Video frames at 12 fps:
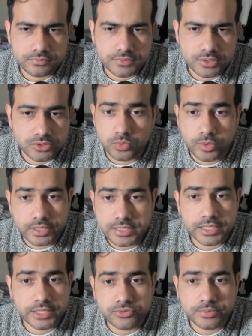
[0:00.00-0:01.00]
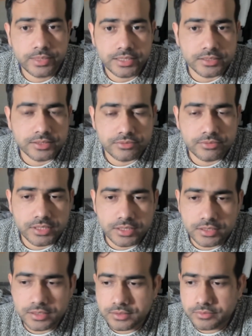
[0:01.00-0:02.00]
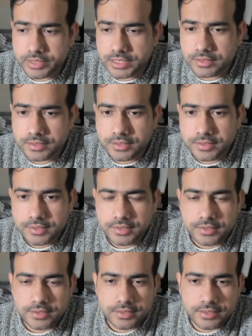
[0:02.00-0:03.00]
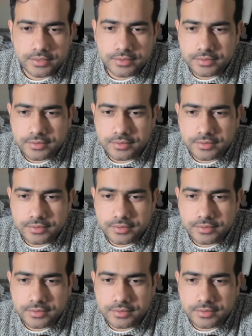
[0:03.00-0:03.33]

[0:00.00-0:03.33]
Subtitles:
So what is entry barrier? Well, in